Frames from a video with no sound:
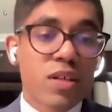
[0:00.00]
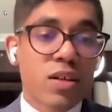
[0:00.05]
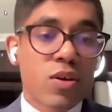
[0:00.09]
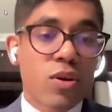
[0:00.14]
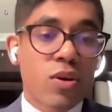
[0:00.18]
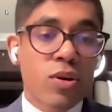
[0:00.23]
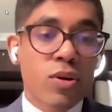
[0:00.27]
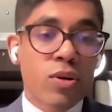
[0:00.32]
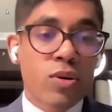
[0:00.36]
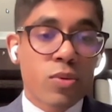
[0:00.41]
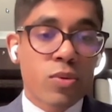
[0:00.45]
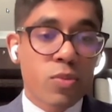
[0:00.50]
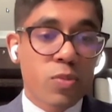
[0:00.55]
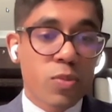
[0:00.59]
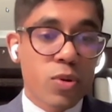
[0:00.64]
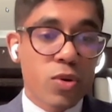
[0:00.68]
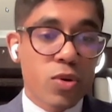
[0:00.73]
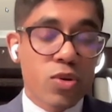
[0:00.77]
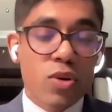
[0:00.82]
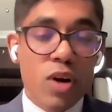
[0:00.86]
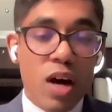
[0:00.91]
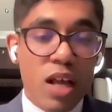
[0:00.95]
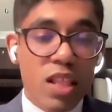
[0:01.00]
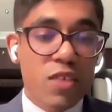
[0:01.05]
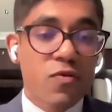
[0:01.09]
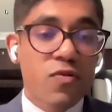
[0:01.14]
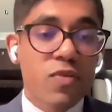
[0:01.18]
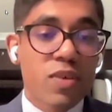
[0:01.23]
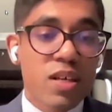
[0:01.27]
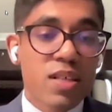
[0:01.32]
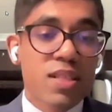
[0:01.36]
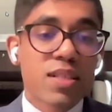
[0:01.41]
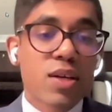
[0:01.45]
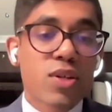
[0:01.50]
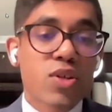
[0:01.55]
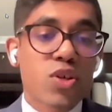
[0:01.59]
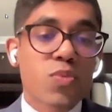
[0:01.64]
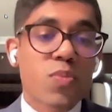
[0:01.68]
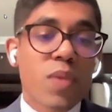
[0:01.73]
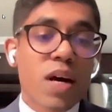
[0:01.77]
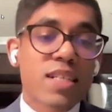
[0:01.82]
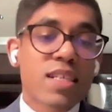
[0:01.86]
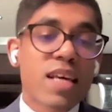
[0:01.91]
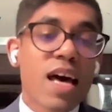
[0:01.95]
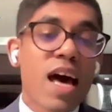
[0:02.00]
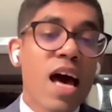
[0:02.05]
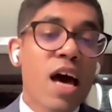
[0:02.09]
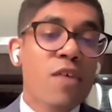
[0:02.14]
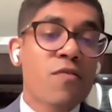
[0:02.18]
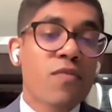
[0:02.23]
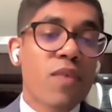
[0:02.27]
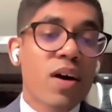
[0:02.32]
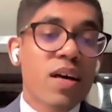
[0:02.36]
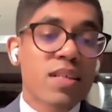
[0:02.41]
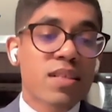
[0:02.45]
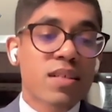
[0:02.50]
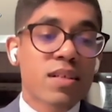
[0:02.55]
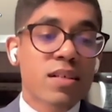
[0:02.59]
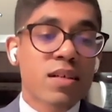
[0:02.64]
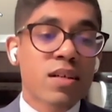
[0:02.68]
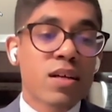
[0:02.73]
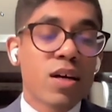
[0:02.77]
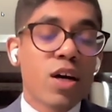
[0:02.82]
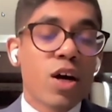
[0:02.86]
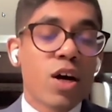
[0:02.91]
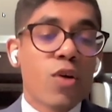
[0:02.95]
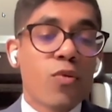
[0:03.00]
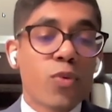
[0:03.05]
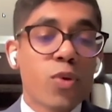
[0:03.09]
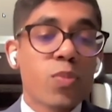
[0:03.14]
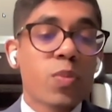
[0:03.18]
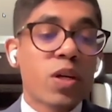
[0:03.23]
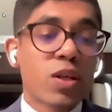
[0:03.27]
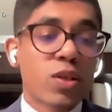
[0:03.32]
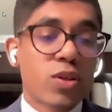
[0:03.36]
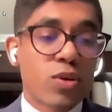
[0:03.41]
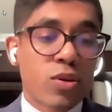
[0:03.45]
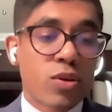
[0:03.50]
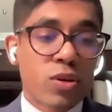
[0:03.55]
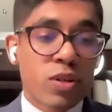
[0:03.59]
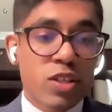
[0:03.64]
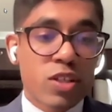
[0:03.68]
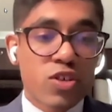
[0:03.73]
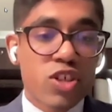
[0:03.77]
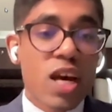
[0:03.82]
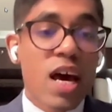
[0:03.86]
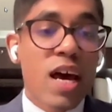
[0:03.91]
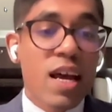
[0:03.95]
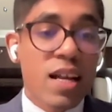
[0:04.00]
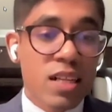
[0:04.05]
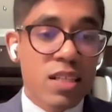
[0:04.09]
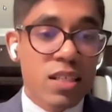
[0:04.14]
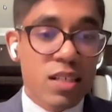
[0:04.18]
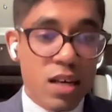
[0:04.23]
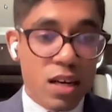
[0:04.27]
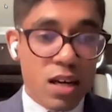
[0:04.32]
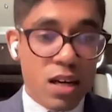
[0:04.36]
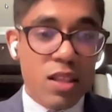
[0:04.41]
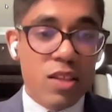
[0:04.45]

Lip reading: or other fears that you might have as a woman or a child